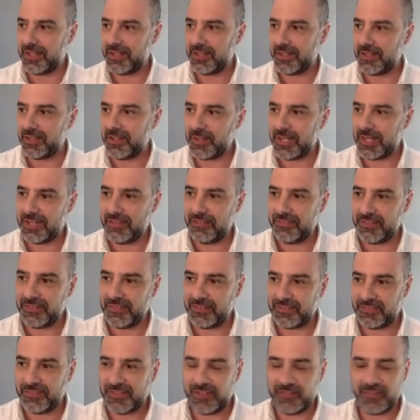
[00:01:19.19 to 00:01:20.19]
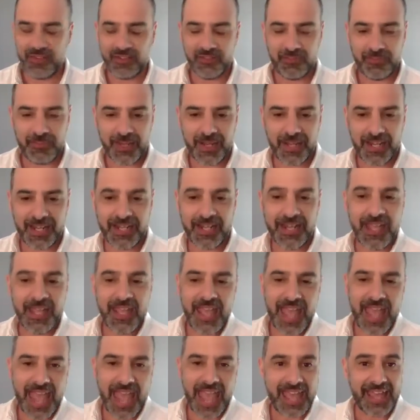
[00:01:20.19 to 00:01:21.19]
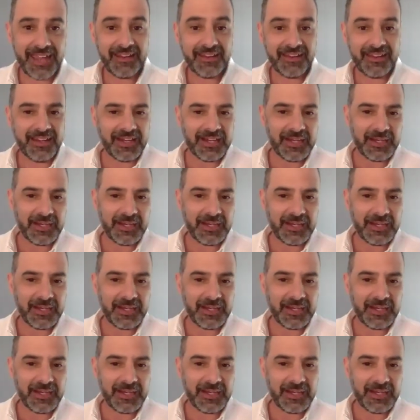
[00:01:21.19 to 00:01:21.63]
Low Life is a favorite of mine. And